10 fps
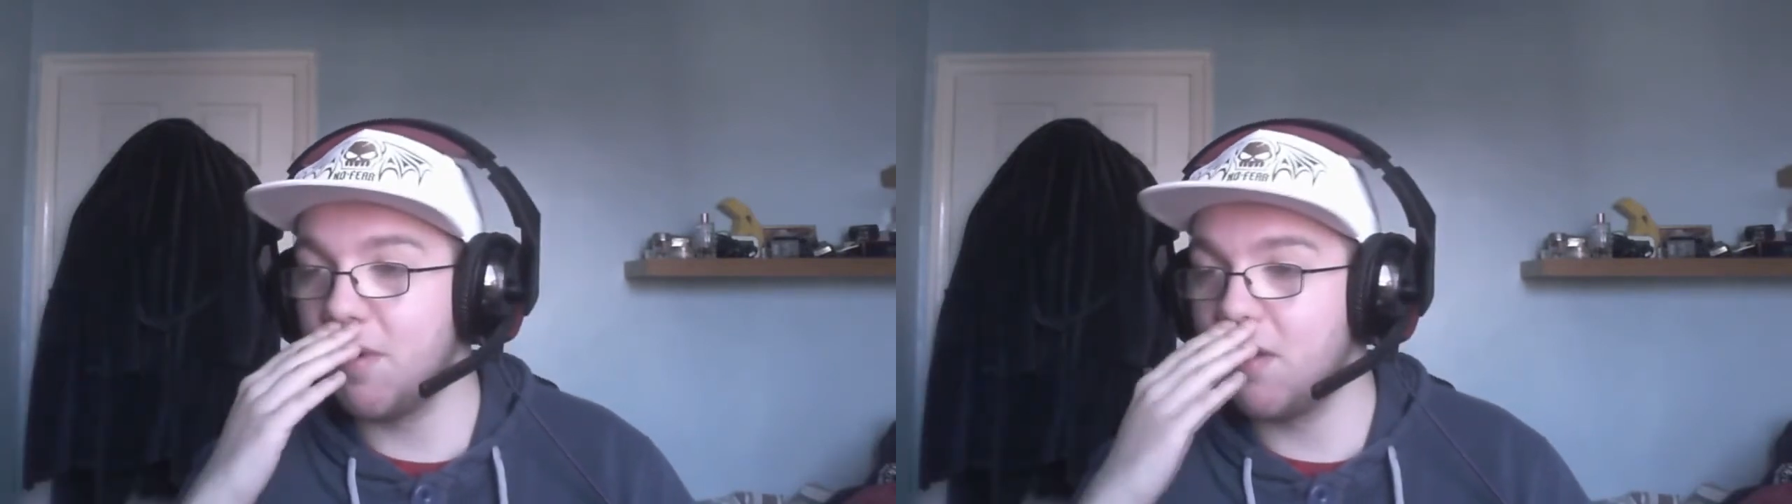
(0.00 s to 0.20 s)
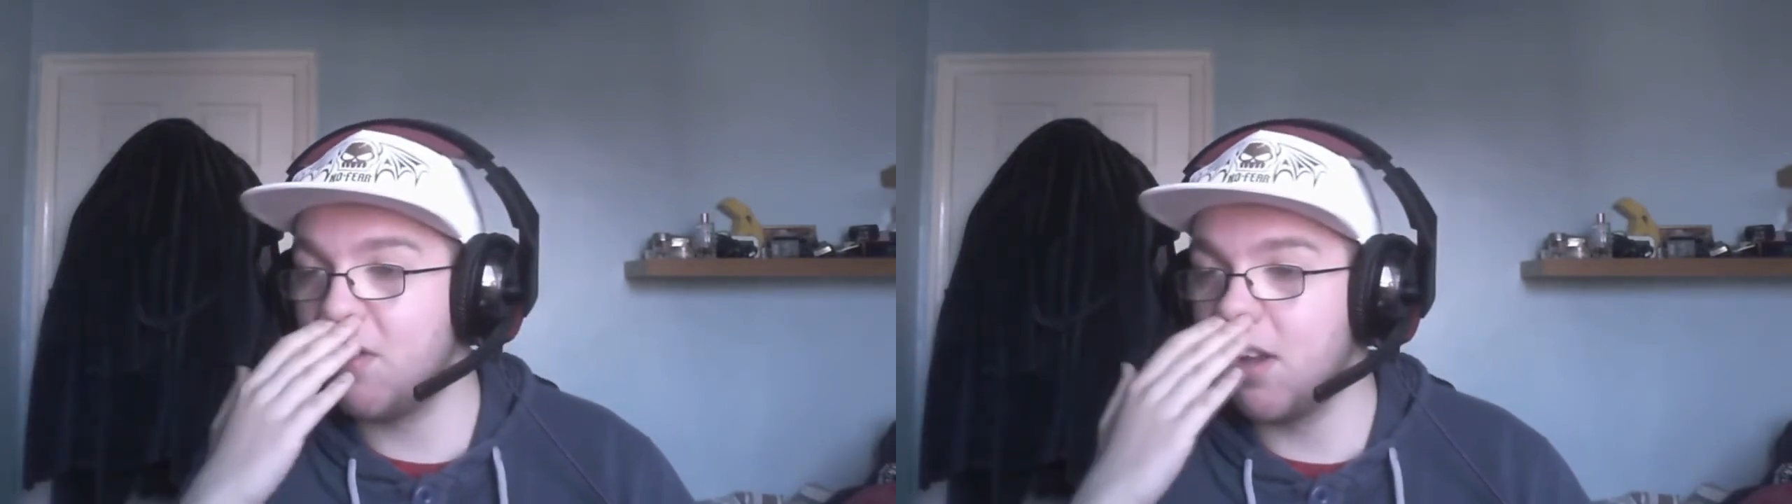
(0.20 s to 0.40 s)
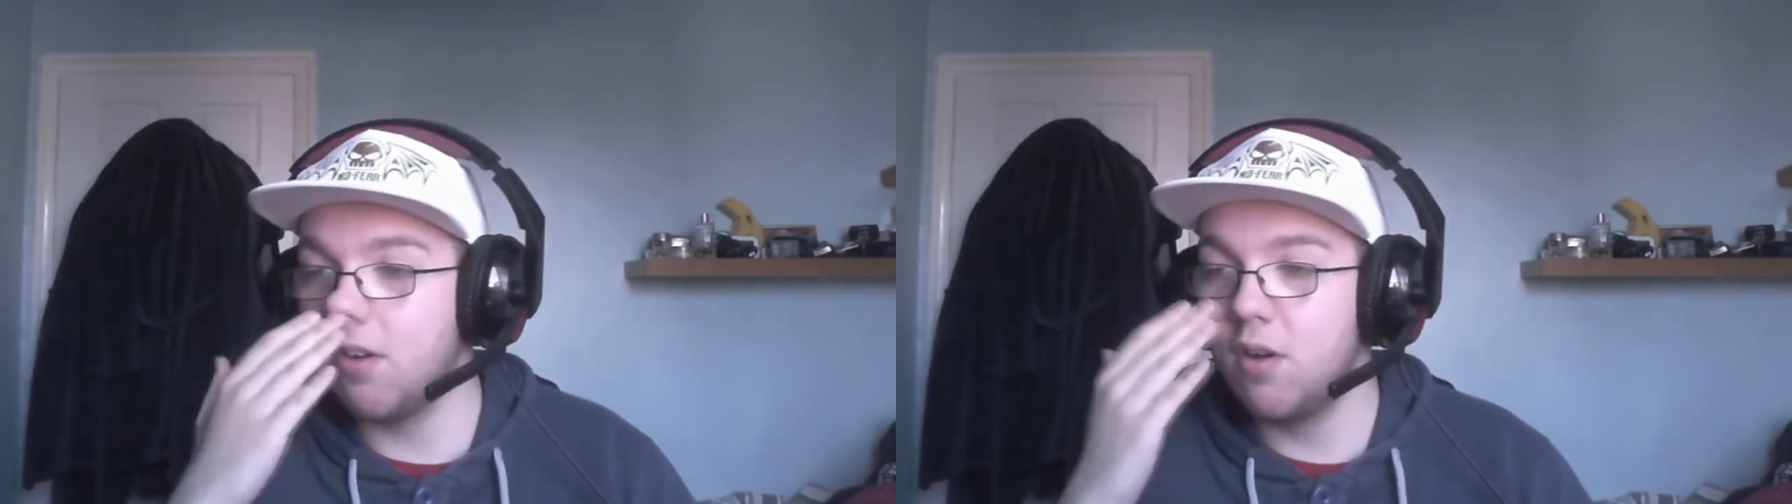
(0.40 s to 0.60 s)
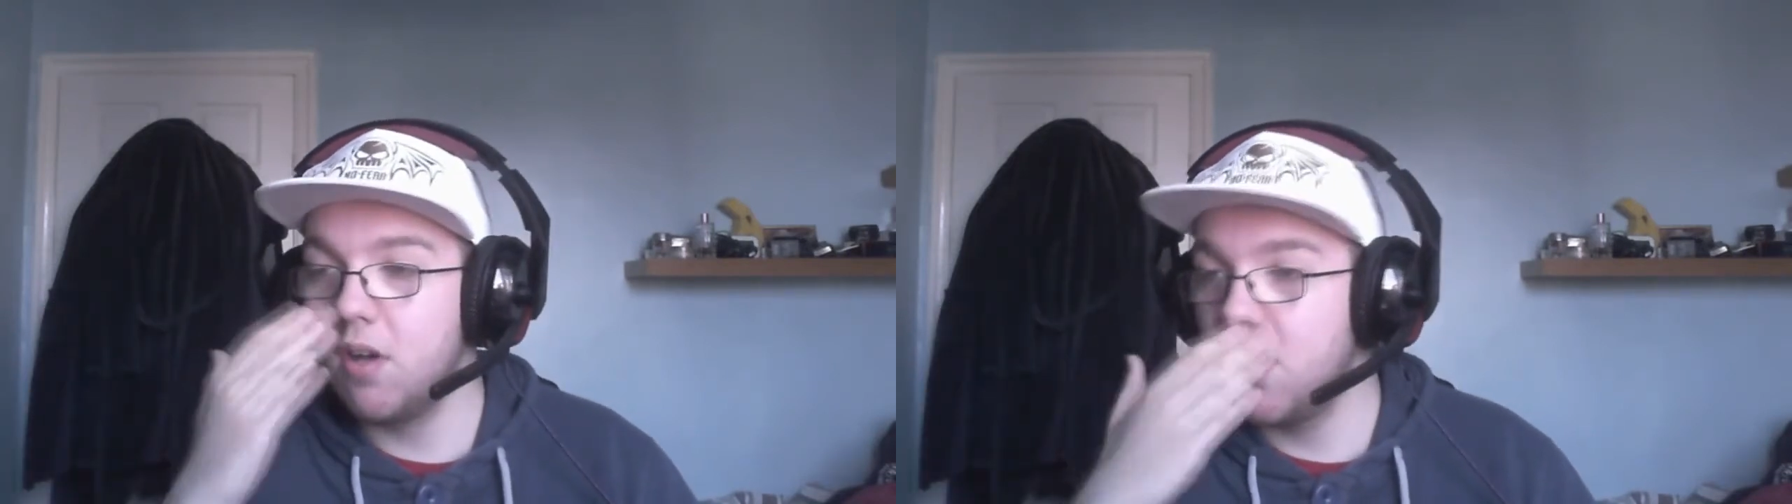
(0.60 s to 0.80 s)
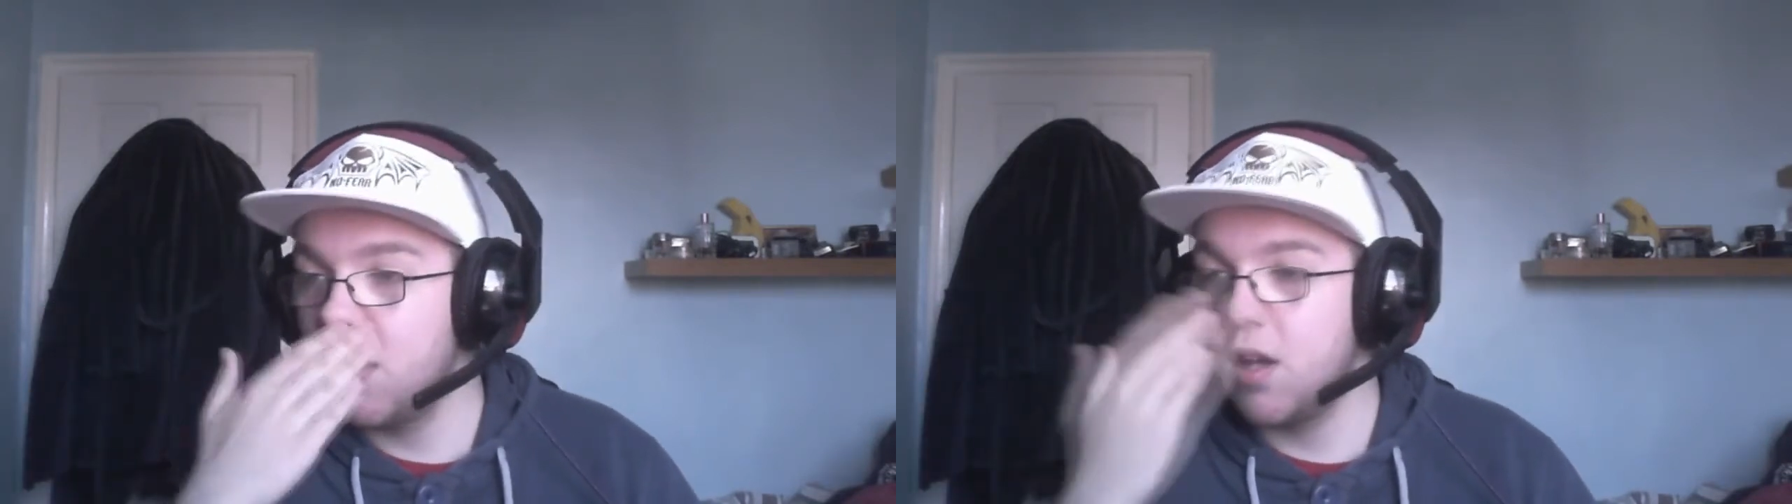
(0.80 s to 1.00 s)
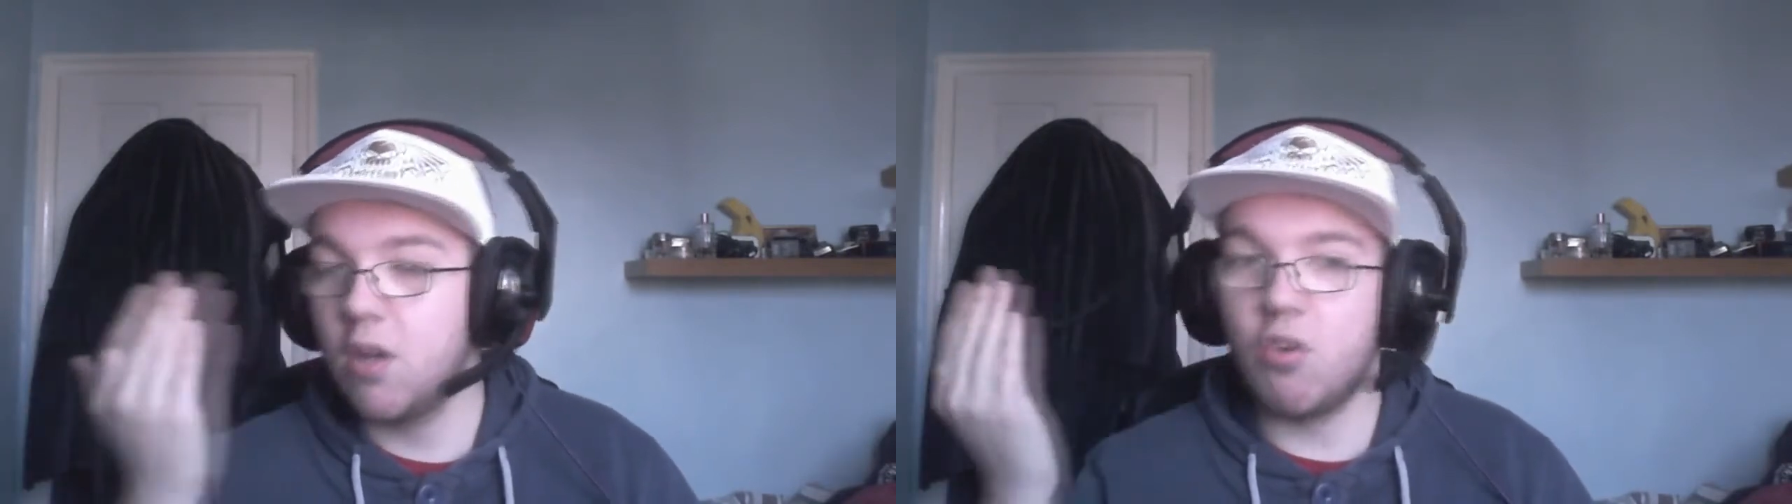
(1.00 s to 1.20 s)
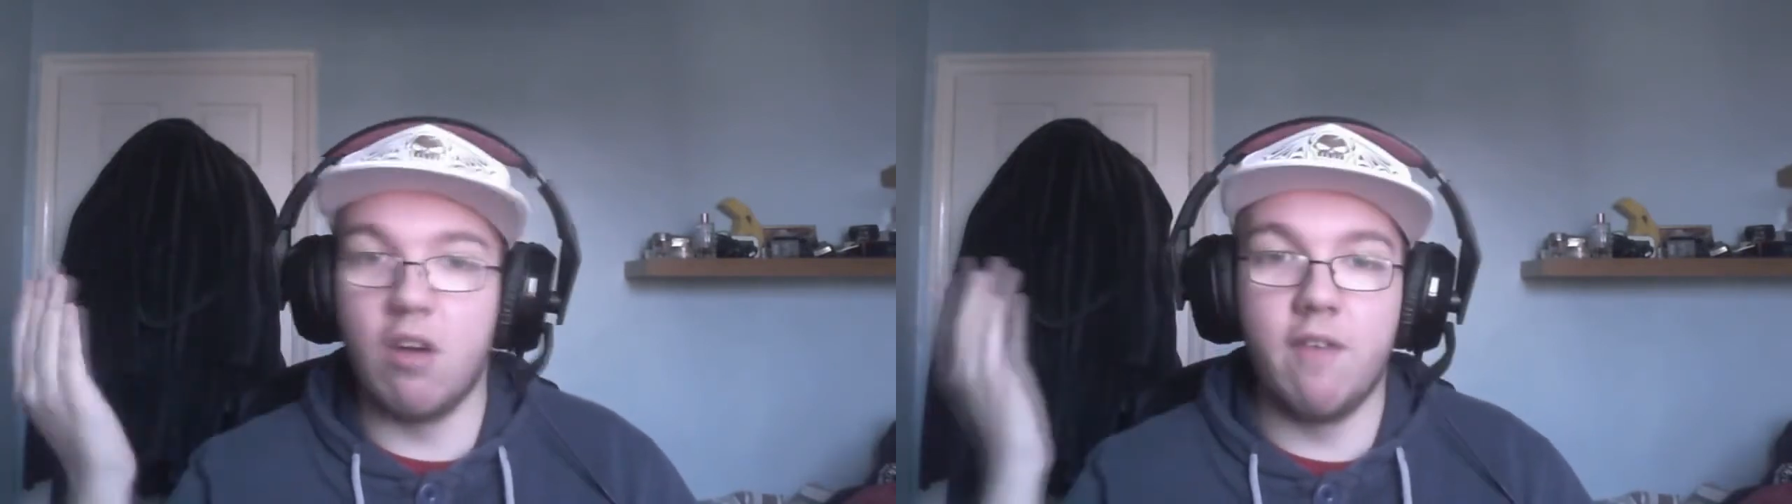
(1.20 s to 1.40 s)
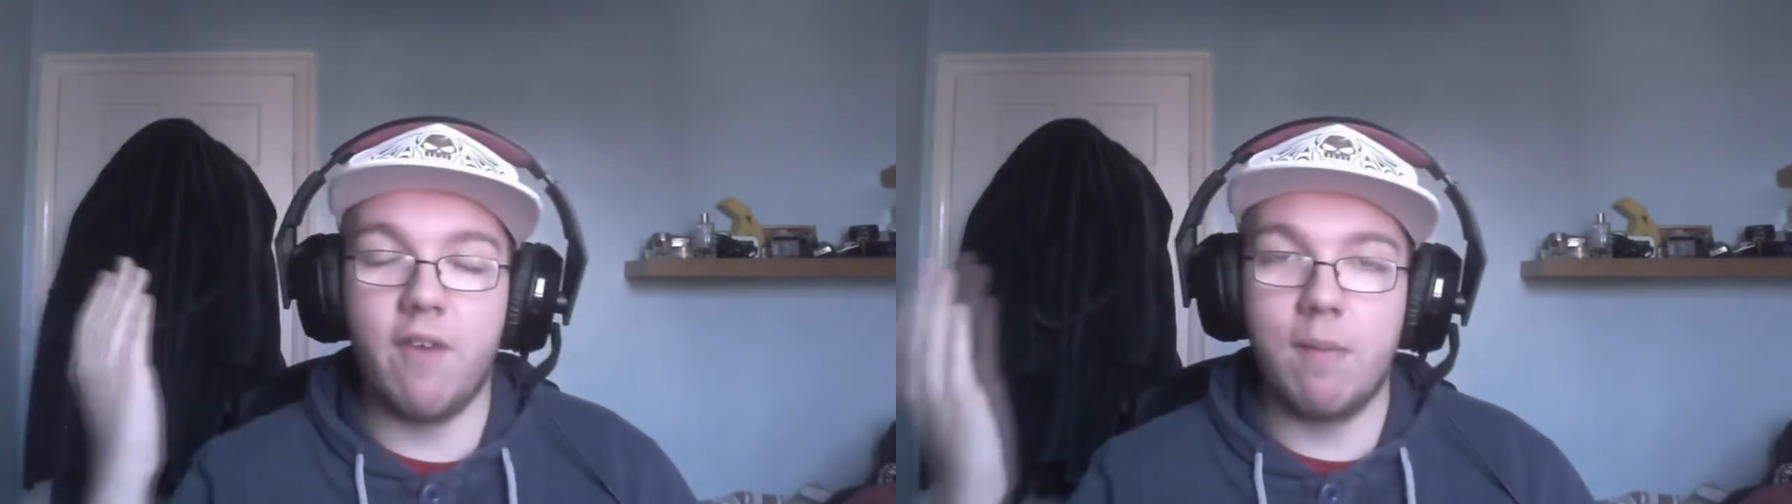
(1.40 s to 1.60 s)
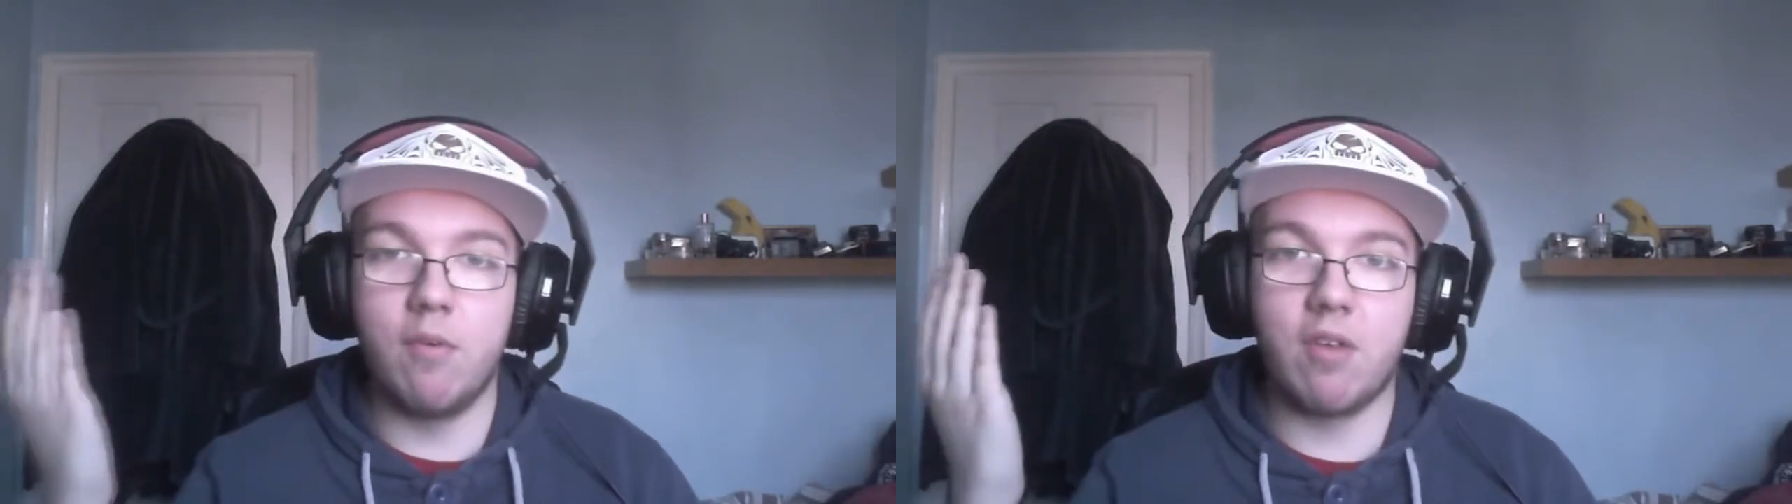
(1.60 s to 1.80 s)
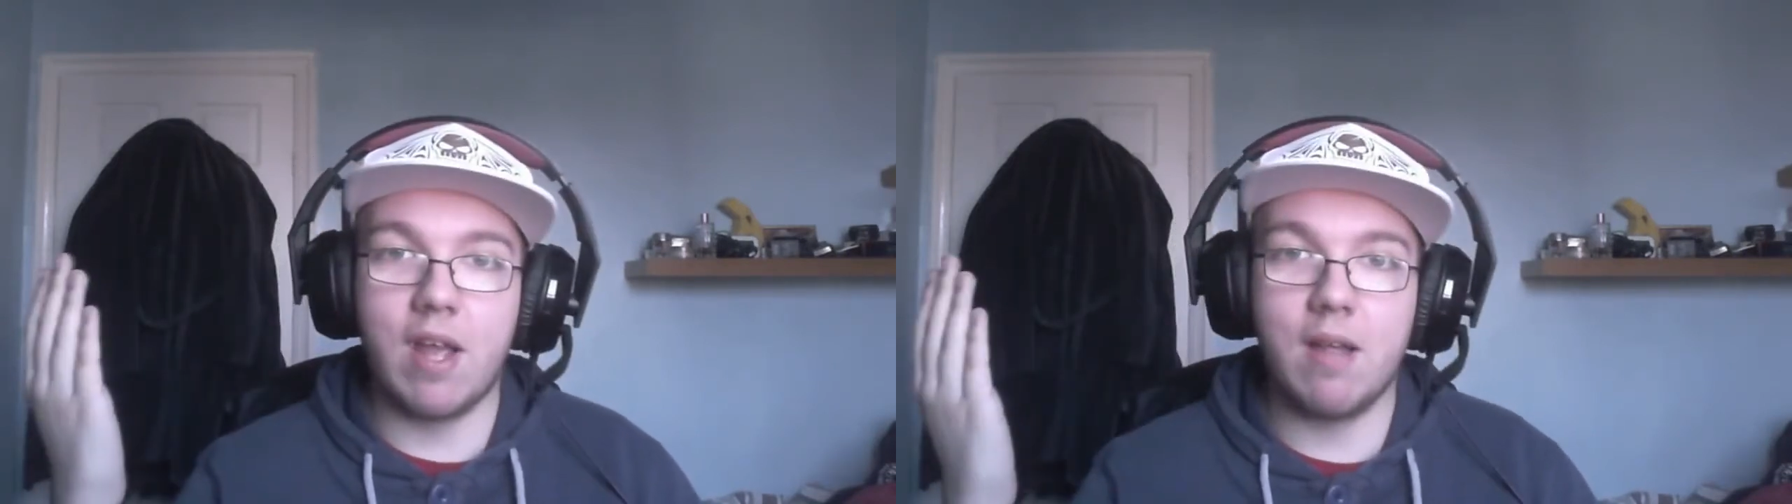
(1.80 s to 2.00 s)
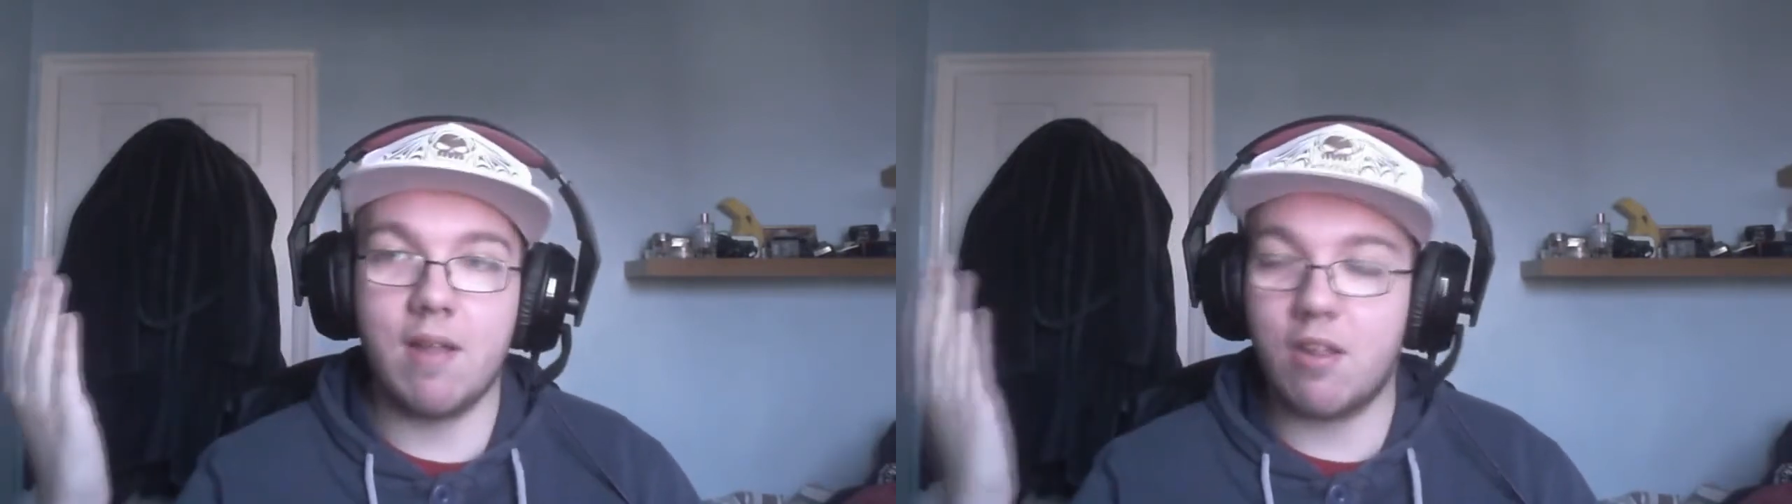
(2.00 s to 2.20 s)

But still, sorry if I was late.